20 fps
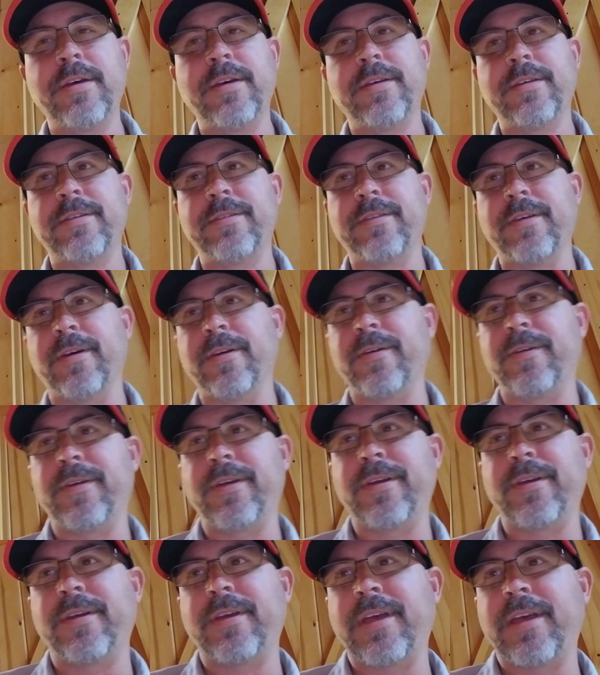So
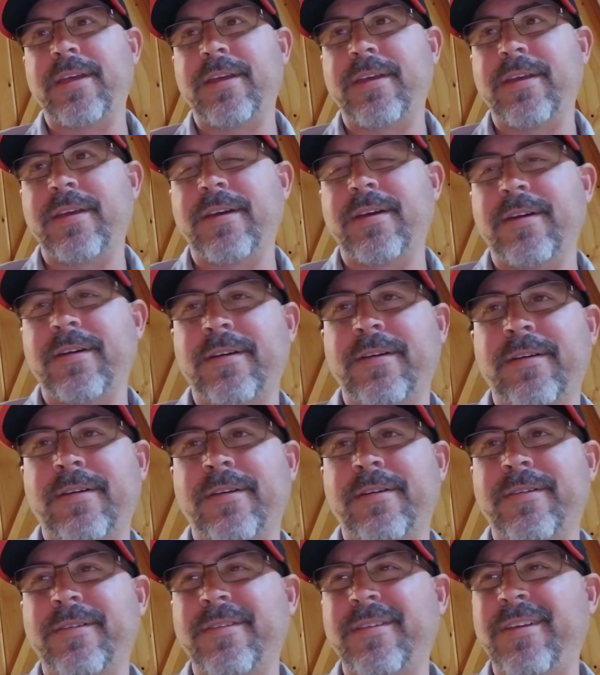
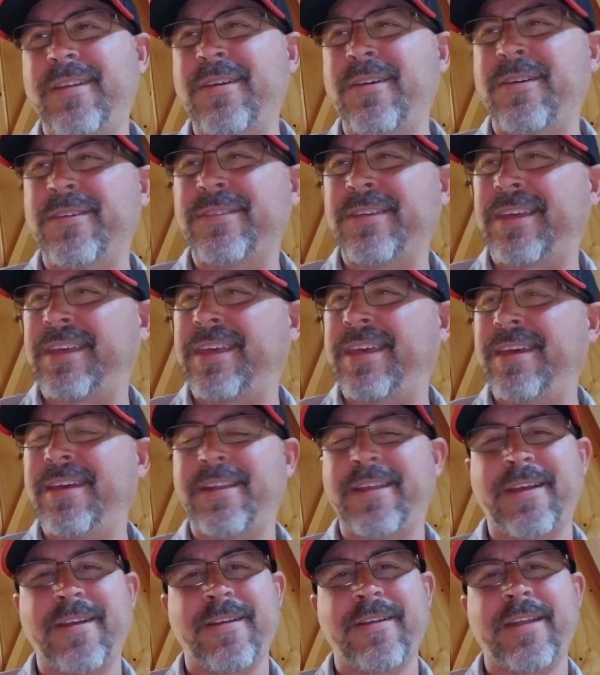as a
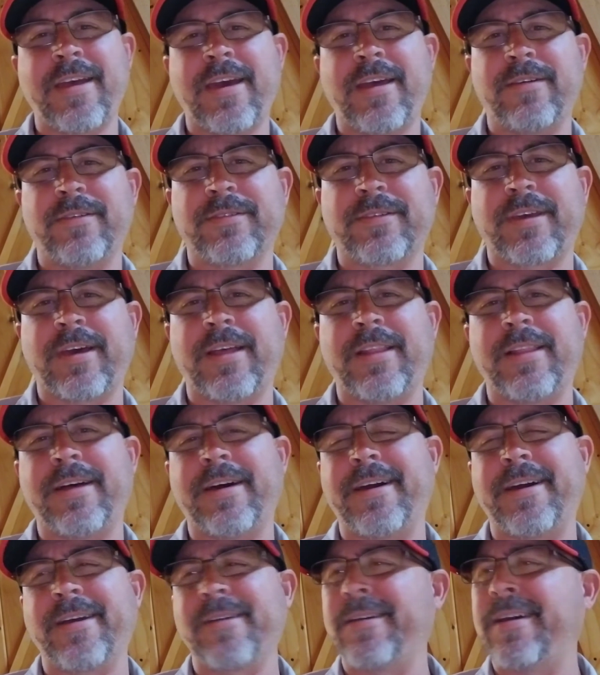kid hearing that, it was
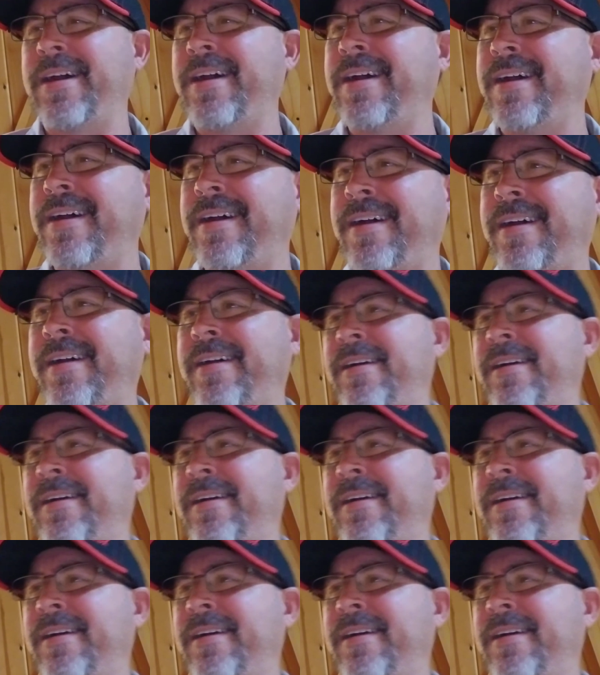kind of